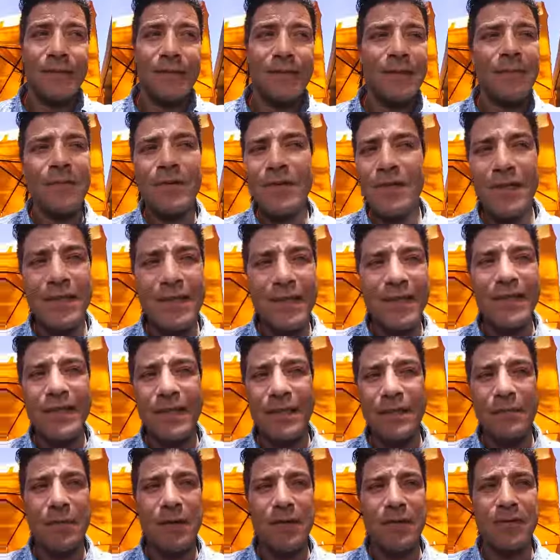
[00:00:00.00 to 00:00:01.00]
See, once you are
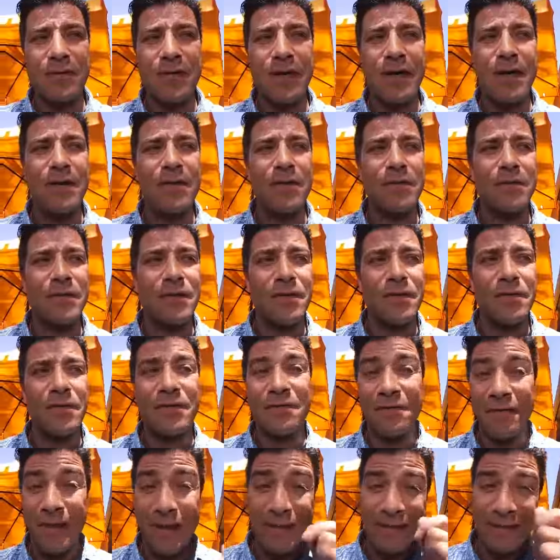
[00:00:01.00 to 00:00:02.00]
thinking about your health and you're
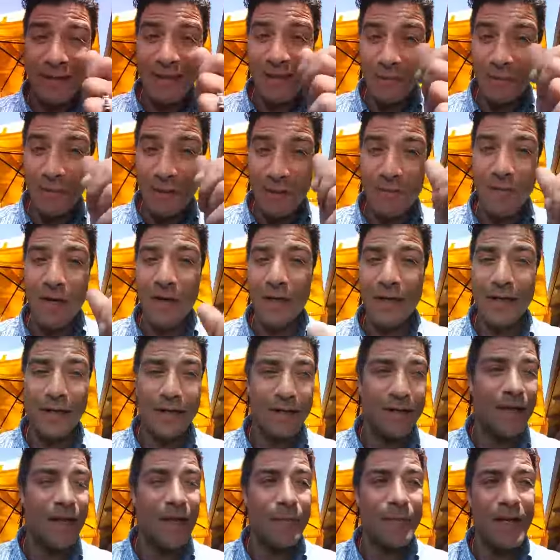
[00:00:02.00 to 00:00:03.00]
investing a little bit of money
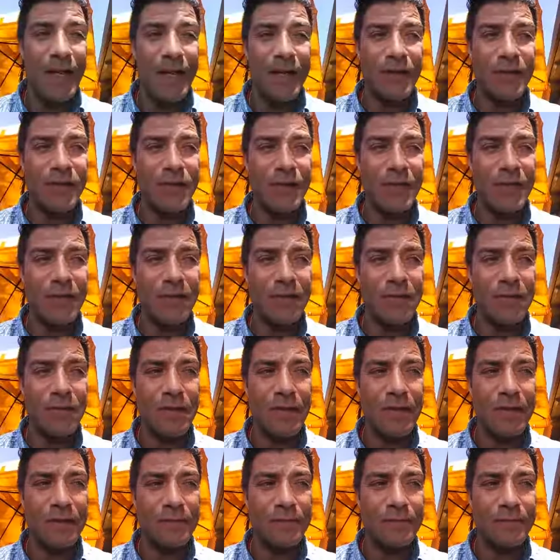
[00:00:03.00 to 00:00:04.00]
and time and energy into
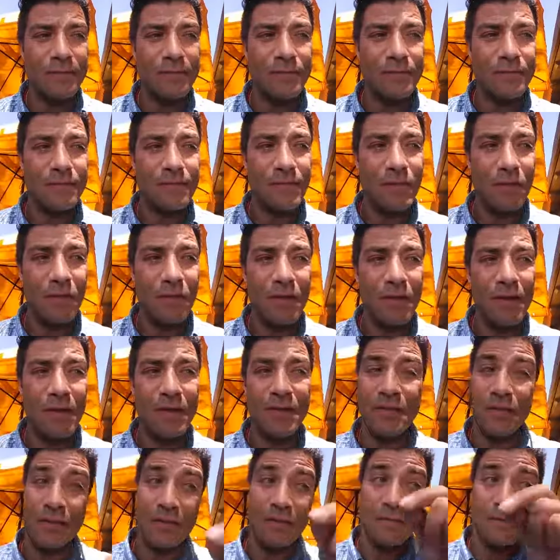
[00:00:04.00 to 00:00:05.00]
it, or at
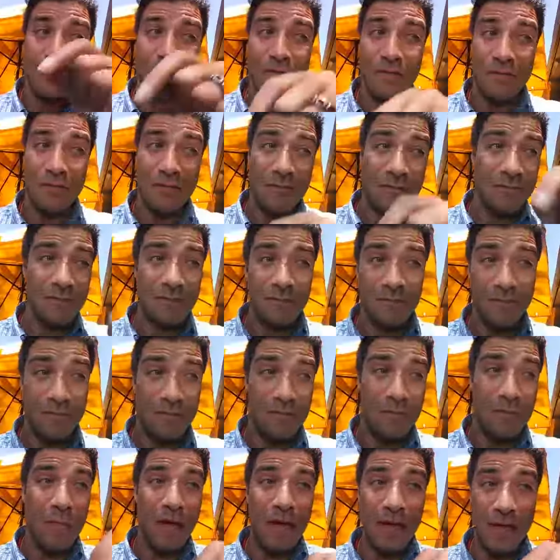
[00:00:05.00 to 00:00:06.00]
least
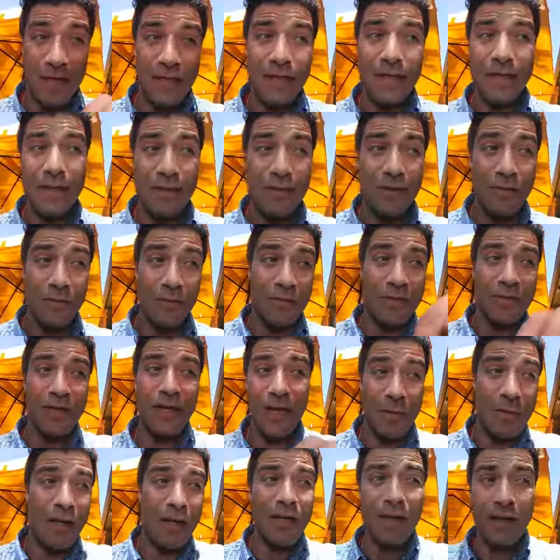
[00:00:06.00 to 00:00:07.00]
money is your
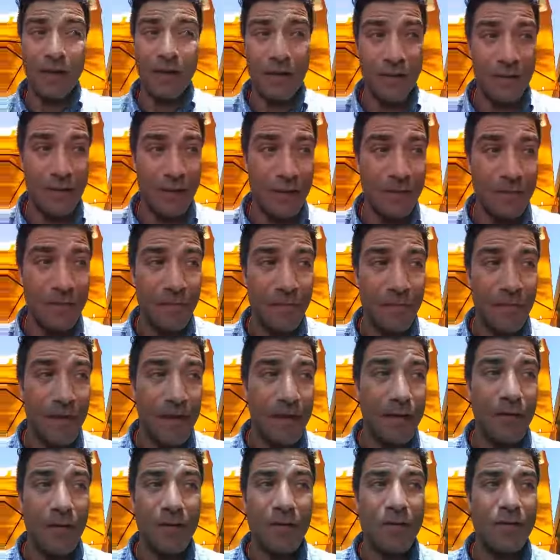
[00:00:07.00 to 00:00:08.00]
time and energy.
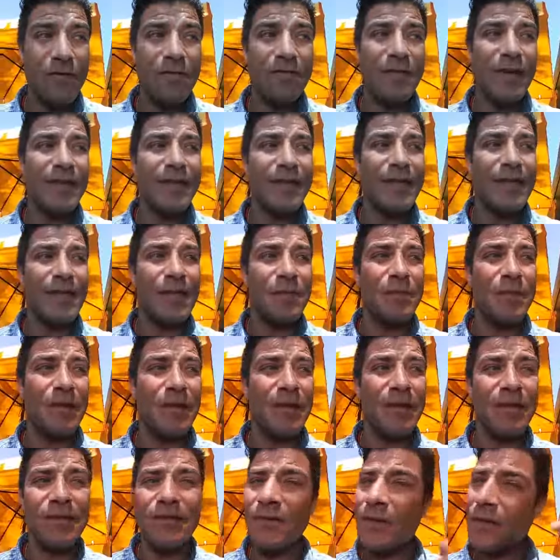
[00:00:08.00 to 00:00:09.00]
Once you invest a little bit
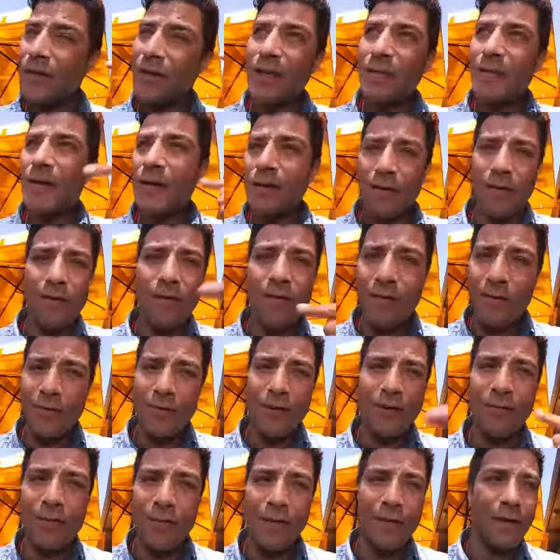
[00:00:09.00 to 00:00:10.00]
in it, you start thinking about it all
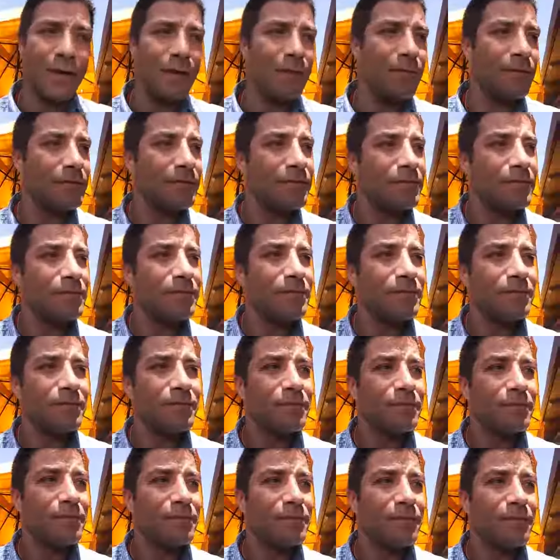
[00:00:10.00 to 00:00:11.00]
differently.
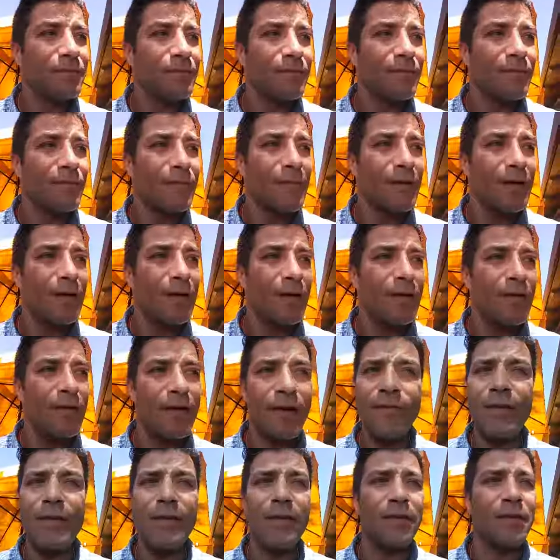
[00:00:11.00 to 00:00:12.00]
You know,
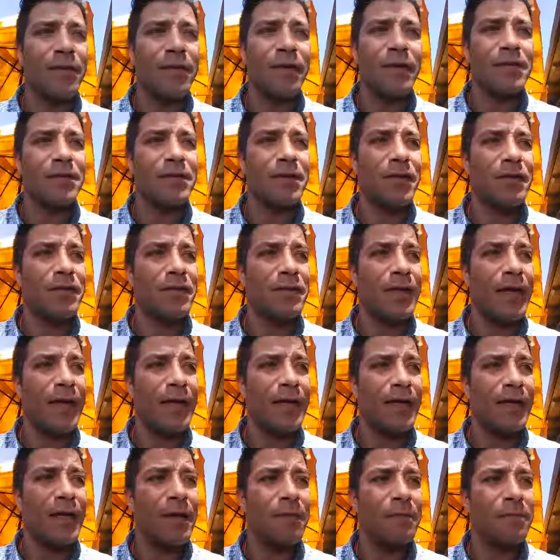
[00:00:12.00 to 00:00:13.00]
every little thing starts
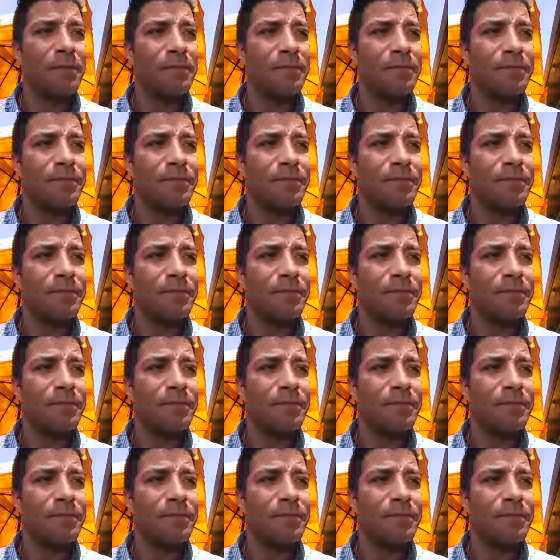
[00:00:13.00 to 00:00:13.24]
adding up.